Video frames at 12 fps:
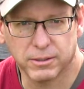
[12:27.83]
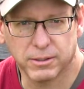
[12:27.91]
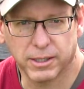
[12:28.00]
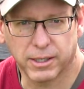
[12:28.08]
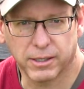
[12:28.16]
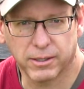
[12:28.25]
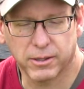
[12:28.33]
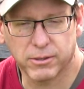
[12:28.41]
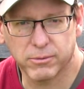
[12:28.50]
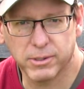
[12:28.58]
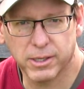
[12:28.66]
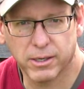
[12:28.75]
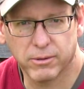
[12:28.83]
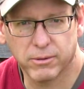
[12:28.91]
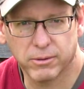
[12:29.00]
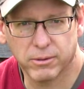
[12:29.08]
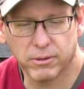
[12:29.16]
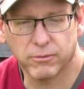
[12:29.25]
like 300
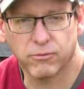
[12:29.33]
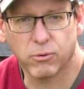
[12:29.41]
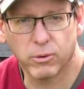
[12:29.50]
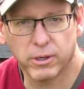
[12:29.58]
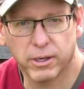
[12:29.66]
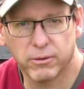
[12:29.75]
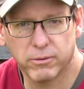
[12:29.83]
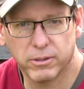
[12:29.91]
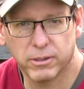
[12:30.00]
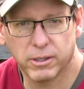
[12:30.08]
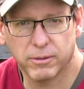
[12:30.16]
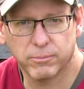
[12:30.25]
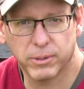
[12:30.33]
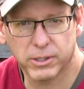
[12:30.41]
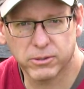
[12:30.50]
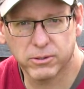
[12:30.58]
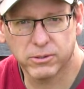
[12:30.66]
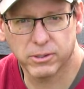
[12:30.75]
or 400
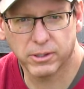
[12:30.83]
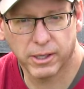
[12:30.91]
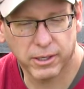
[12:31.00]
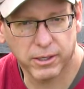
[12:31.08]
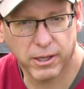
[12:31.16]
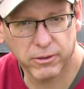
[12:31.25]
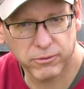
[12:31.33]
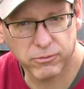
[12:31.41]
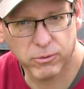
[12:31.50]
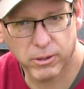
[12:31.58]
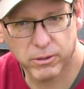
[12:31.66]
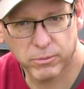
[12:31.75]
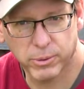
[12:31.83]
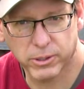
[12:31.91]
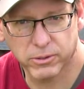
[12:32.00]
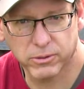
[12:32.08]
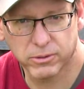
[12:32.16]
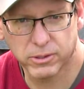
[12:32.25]
pictures, and then another 400
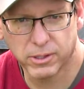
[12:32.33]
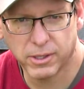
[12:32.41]
pictures,